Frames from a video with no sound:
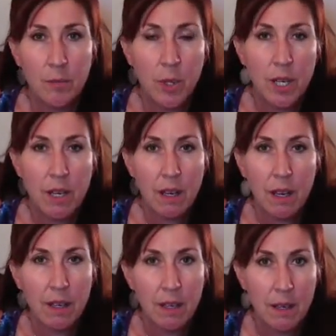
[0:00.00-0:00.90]
putting
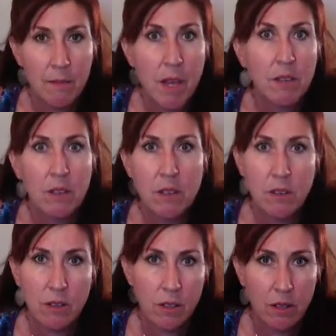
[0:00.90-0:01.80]
metals
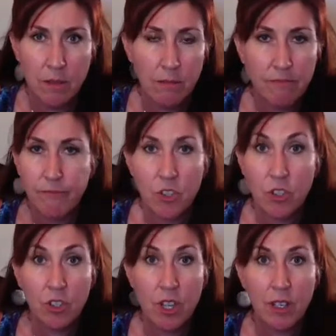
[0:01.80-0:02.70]
into your system. It's
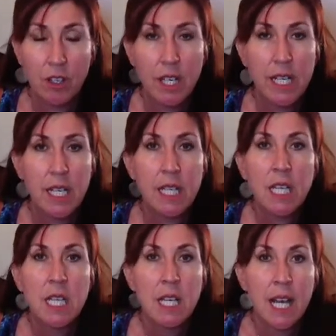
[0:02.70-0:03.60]
just not a good idea.
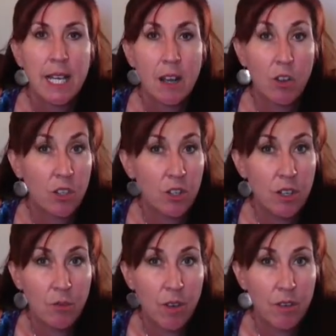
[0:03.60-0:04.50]
Also, you
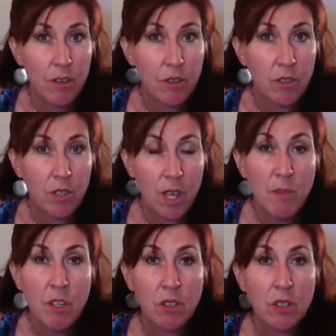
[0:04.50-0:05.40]
don't want those
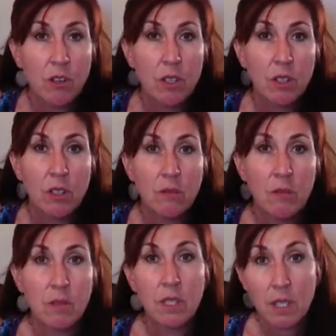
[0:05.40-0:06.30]
chemicals in your
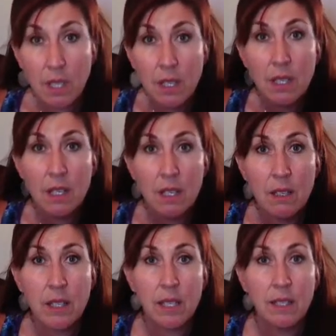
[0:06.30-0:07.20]
system. The skin
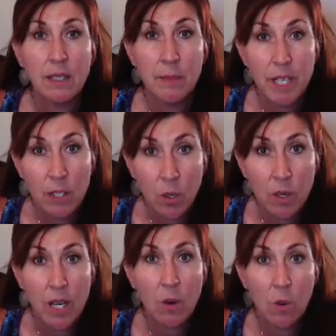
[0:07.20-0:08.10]
is an
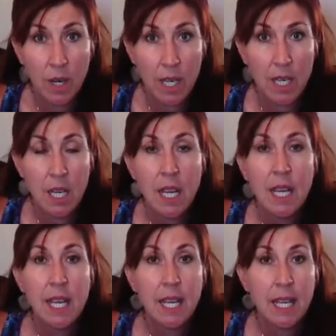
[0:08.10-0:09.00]
eliminatory organ.
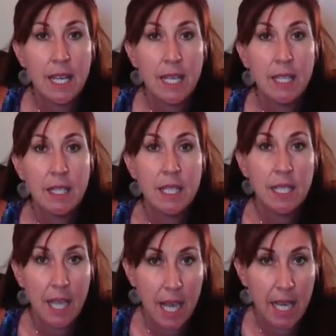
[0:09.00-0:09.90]
It is
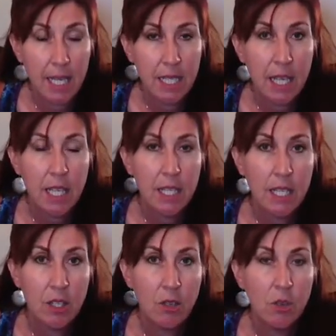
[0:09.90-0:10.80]
designed
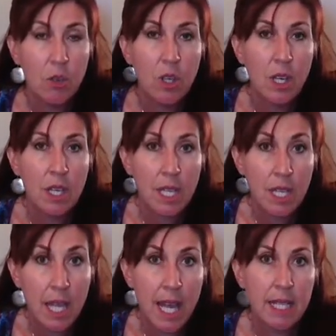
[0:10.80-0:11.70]
to
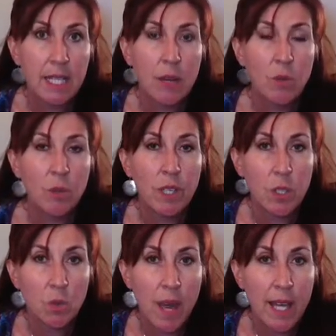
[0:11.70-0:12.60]
cleanse, and when we
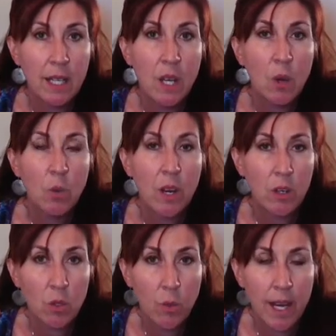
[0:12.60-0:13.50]
sweat, we are
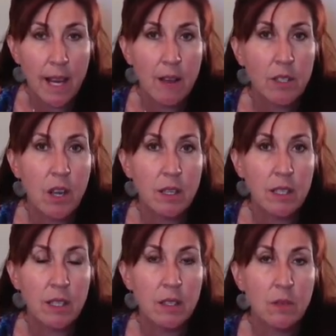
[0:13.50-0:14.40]
sweating out
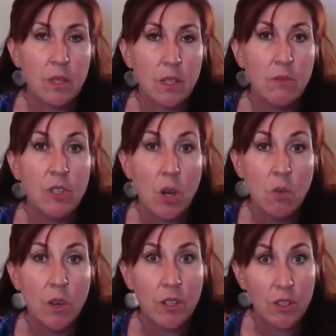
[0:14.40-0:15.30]
toxins. You
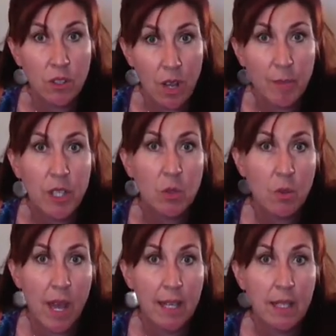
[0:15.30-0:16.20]
don't want to stop the
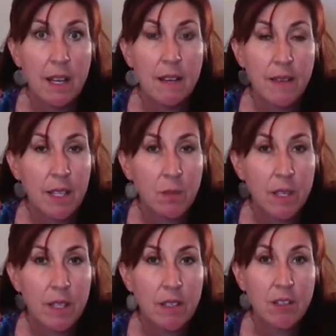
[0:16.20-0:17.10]
sweat. That's
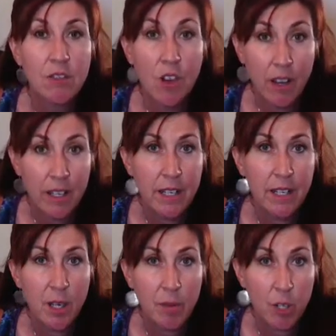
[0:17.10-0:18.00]
why this is not an
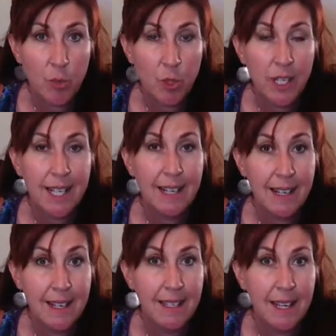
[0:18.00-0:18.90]
antiperspirant,
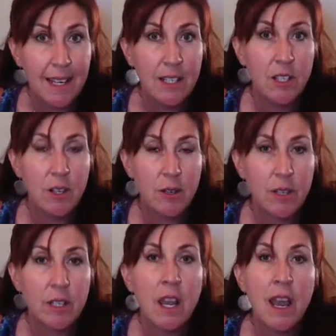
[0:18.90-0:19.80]
it is a
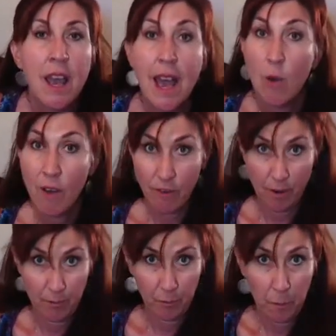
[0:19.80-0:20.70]
deodorant. However,